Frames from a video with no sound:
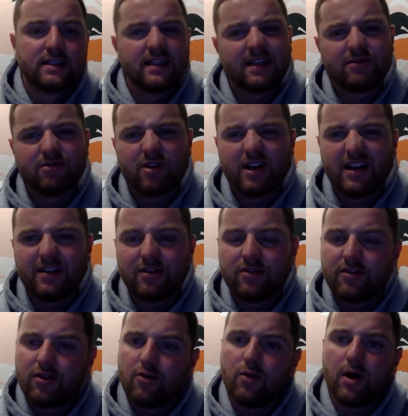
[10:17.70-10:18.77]
Didn't really do
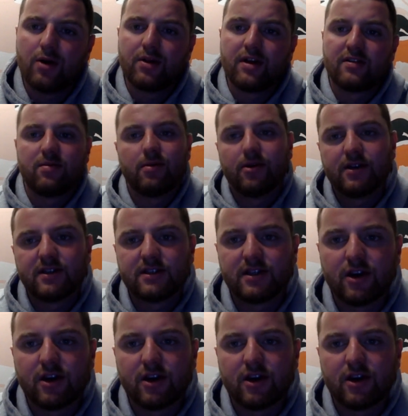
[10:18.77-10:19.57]
too well there, to be honest.